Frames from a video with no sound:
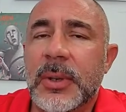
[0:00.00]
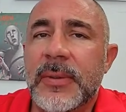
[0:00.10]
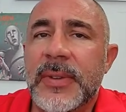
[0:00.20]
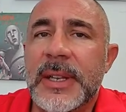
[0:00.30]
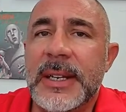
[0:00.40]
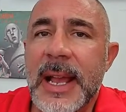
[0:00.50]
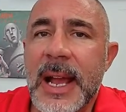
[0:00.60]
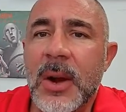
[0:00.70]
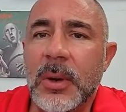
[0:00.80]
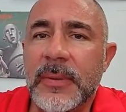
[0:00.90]
square feet an
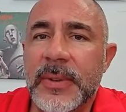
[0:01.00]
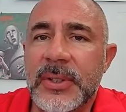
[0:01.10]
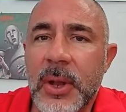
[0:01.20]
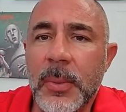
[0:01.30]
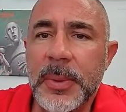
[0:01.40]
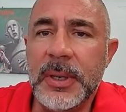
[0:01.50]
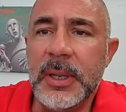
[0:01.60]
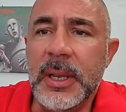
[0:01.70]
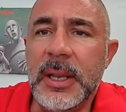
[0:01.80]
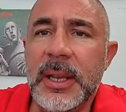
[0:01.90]
hour if it's
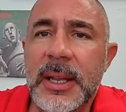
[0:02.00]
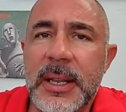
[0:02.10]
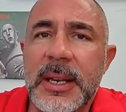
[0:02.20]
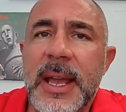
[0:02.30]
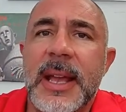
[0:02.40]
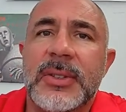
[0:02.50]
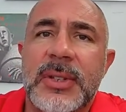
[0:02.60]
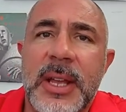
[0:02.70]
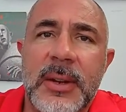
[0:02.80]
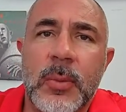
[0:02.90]
open. And then
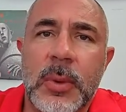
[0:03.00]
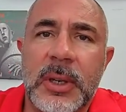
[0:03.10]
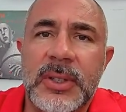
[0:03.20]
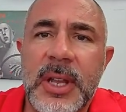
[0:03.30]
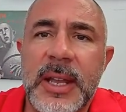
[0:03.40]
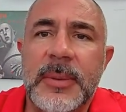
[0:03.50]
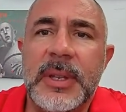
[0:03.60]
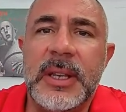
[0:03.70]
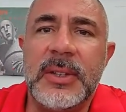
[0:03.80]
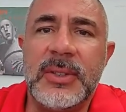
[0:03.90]
as that work site
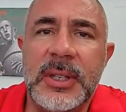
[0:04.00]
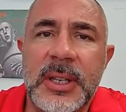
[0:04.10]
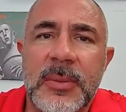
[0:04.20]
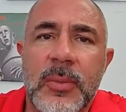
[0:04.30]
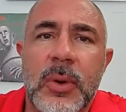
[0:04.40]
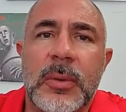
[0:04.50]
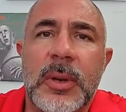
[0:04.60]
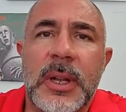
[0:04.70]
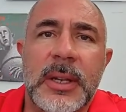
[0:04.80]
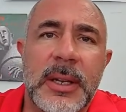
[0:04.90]
begins to get
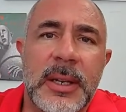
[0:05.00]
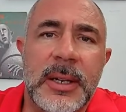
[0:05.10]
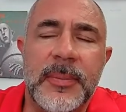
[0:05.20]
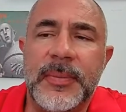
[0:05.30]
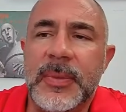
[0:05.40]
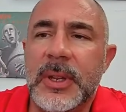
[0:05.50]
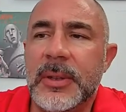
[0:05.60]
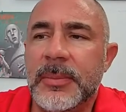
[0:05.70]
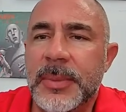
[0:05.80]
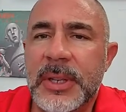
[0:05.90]
more
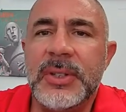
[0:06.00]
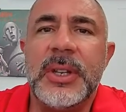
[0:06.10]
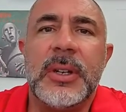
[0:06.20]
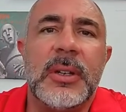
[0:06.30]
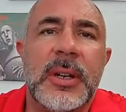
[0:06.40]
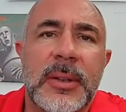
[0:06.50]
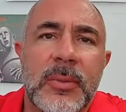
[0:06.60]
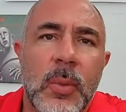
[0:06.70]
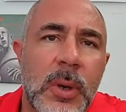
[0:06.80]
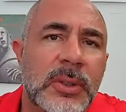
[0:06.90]
busier
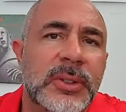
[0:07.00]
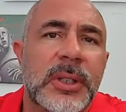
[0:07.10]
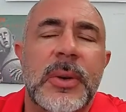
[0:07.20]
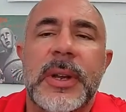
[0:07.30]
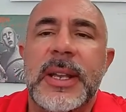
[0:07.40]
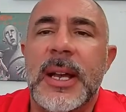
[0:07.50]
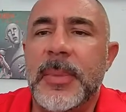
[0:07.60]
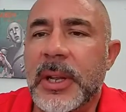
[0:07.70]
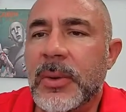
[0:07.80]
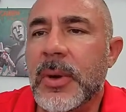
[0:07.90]
and walls are going
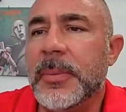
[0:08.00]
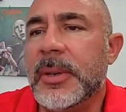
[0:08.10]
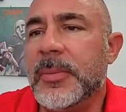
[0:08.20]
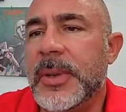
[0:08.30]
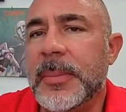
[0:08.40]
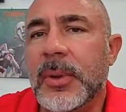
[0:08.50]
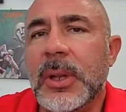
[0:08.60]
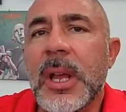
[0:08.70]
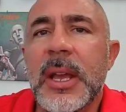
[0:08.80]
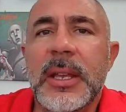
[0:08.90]
up and equipment and
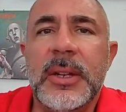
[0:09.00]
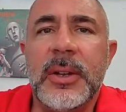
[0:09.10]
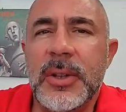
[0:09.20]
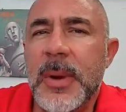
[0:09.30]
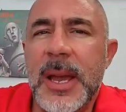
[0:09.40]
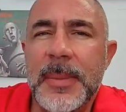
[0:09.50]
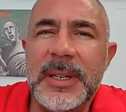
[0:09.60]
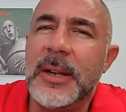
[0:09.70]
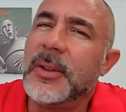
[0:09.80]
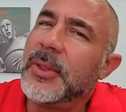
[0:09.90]
people, you might be
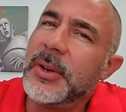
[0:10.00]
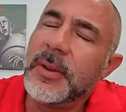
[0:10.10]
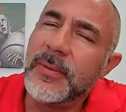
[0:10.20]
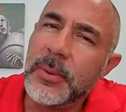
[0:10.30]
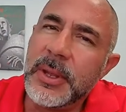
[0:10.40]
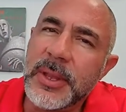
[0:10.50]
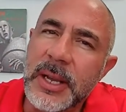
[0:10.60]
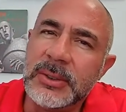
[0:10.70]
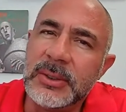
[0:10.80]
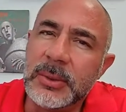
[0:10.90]
down to 30 or
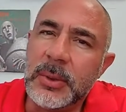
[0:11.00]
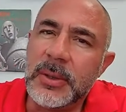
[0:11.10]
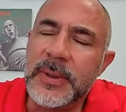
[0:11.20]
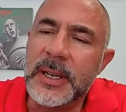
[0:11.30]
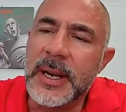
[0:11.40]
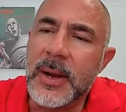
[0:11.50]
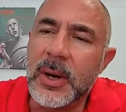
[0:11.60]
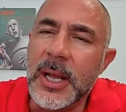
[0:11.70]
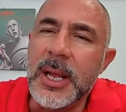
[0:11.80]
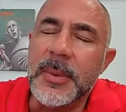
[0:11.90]
40,000 square feet an
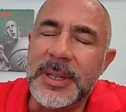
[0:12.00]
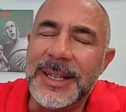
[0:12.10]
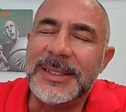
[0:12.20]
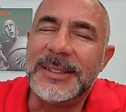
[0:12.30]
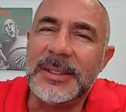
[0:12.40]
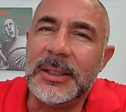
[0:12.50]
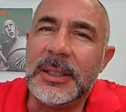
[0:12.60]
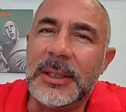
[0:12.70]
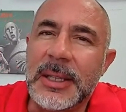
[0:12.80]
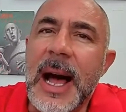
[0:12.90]
hour, but that's still
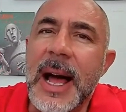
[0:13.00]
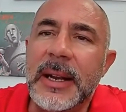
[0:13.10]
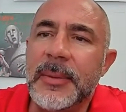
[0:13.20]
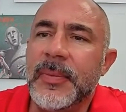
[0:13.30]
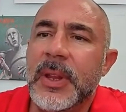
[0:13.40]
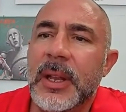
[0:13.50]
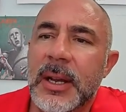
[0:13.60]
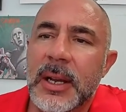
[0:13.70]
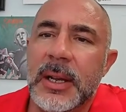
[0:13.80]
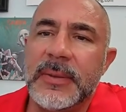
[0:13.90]
a lot
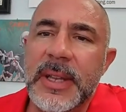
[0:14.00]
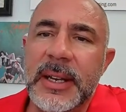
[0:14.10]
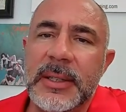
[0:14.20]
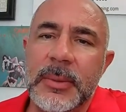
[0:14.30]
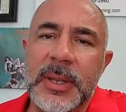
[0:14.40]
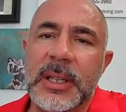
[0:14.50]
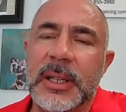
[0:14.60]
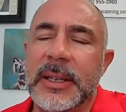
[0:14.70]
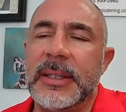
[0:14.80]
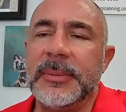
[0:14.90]
of data to be
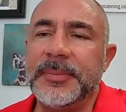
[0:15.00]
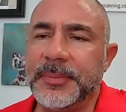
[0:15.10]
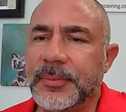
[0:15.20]
collecting.